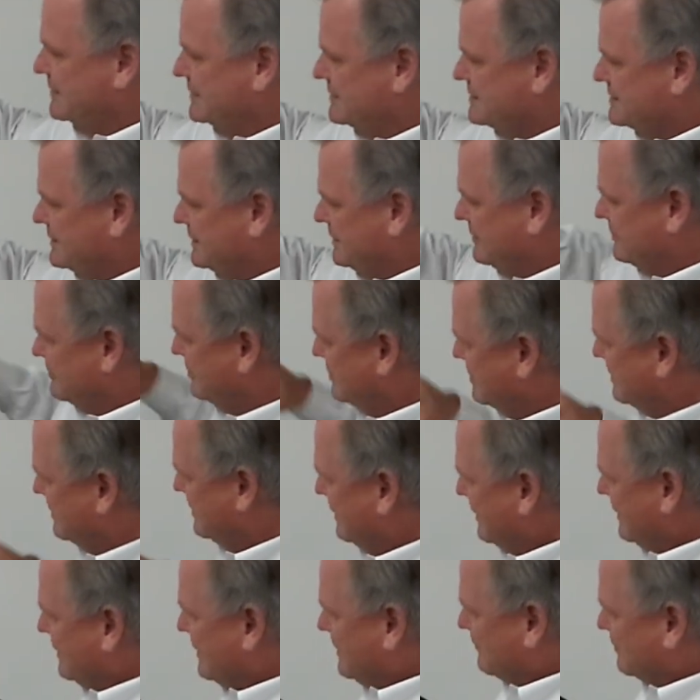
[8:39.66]
can see it or
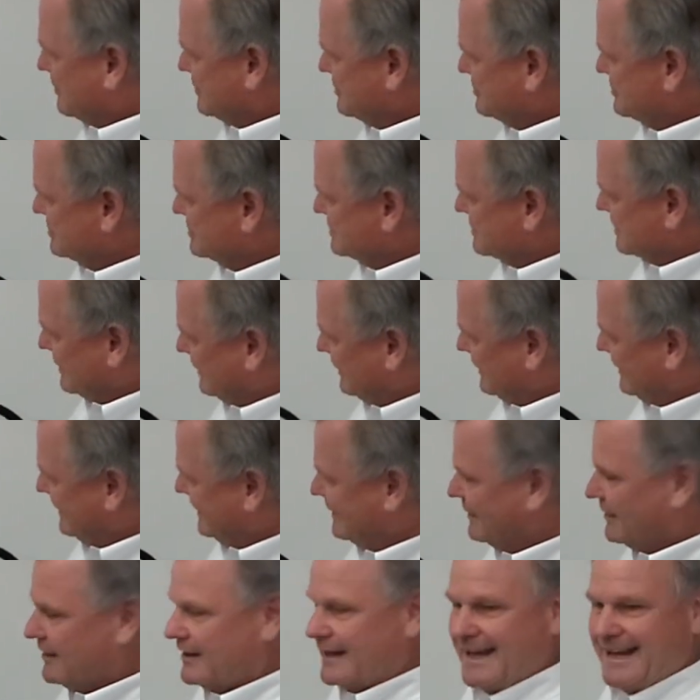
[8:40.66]
not, but it's just a
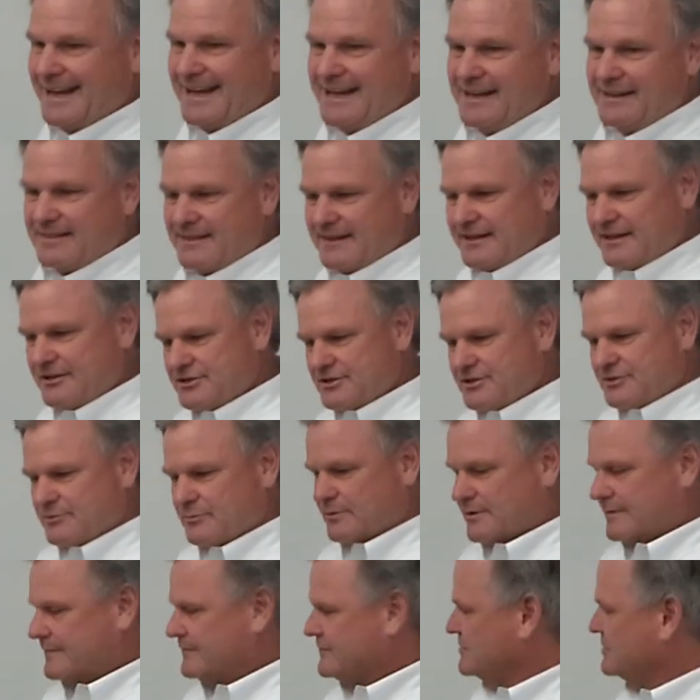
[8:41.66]
little 1/8
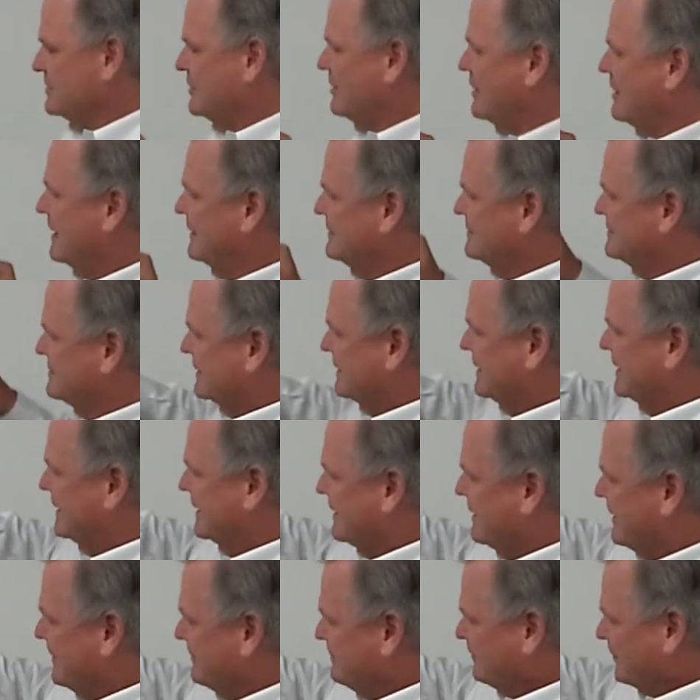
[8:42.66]
sort of slot
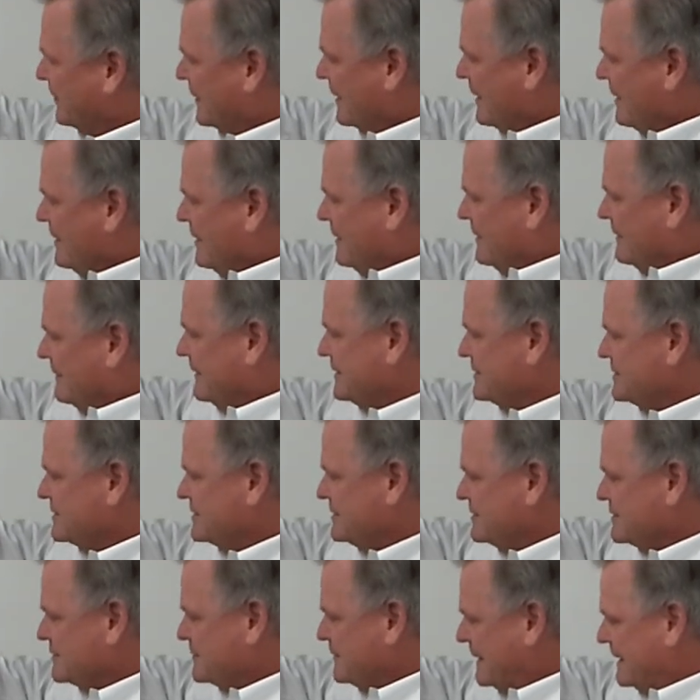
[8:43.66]
sticking up.
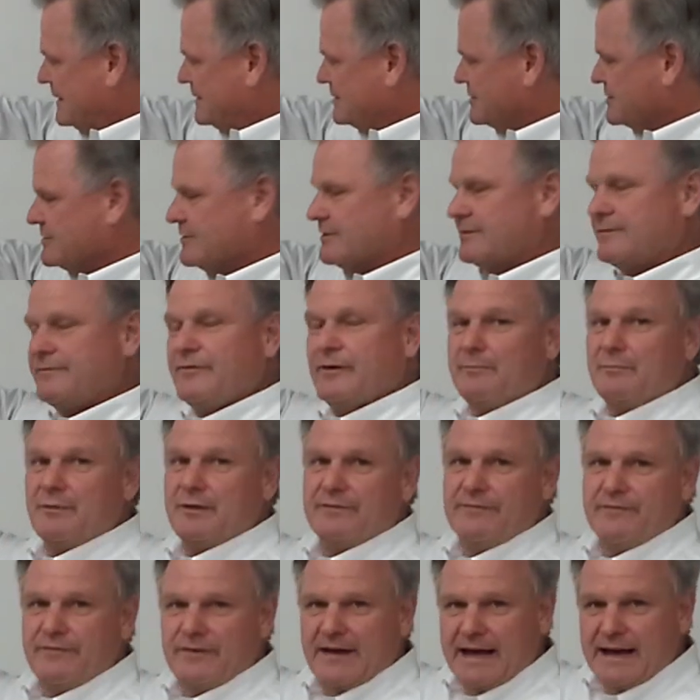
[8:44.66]
This dispenser from
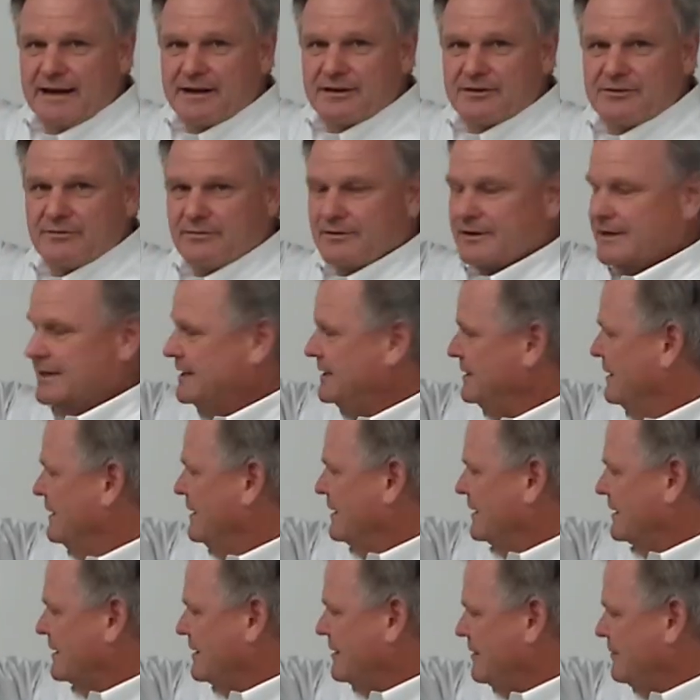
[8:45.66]
the factory
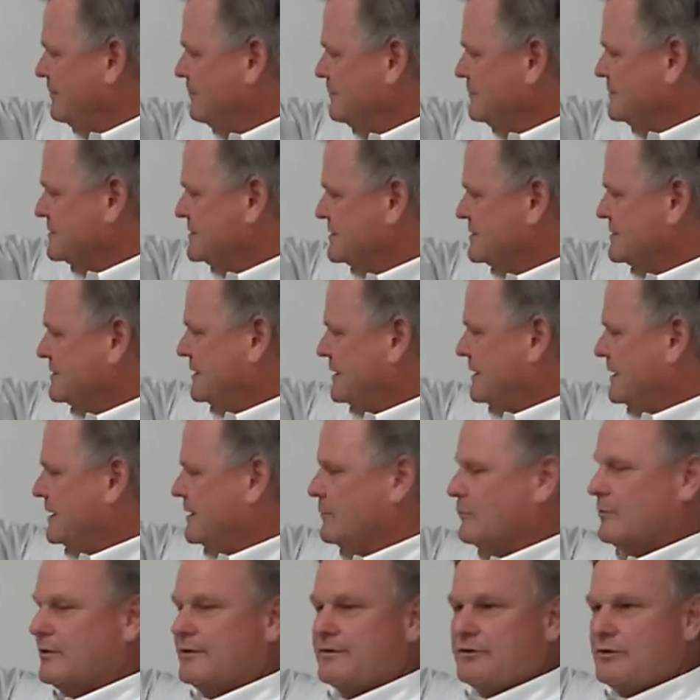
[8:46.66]
comes
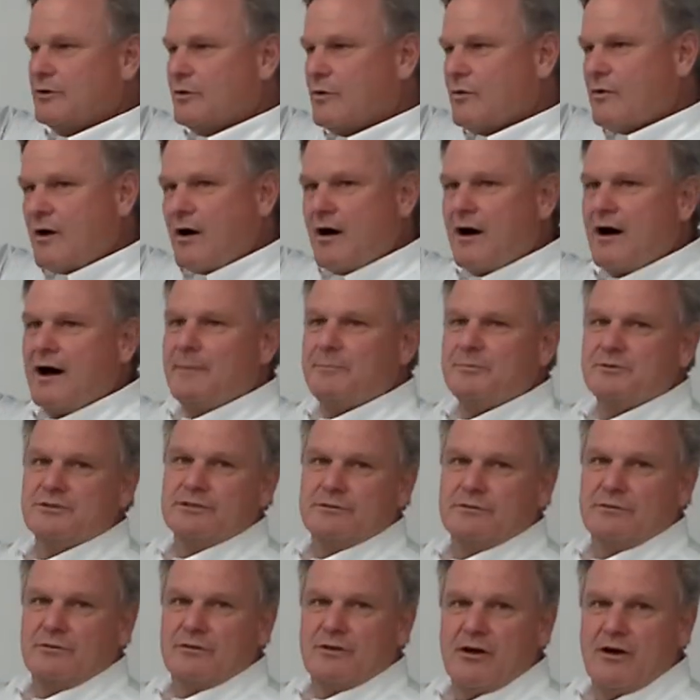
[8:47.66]
with no
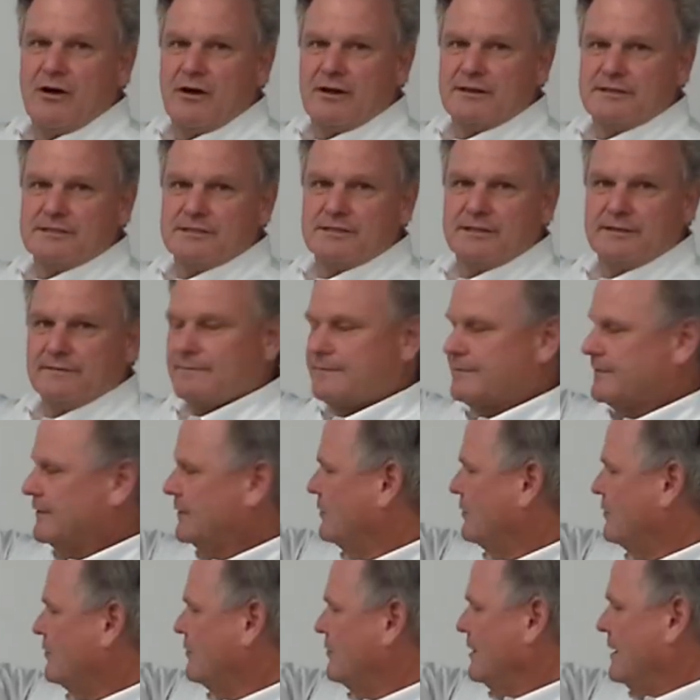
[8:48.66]
optional constant
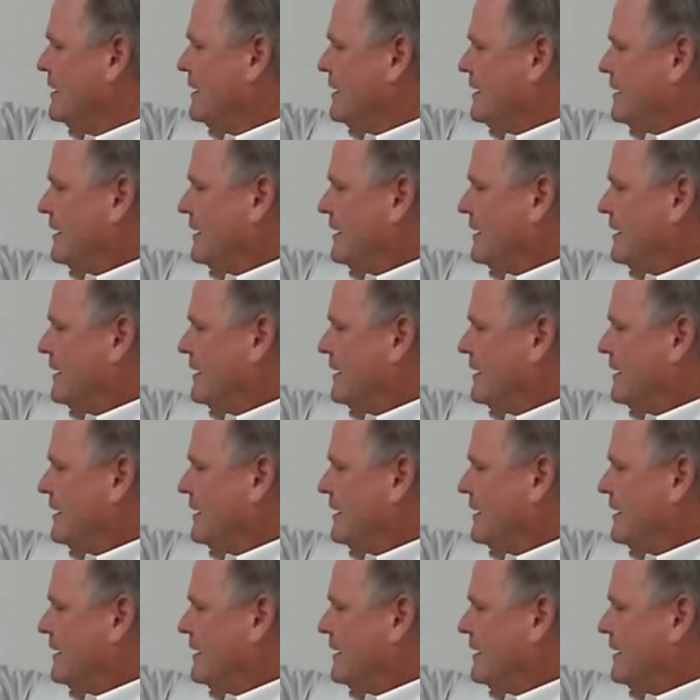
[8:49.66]
flow.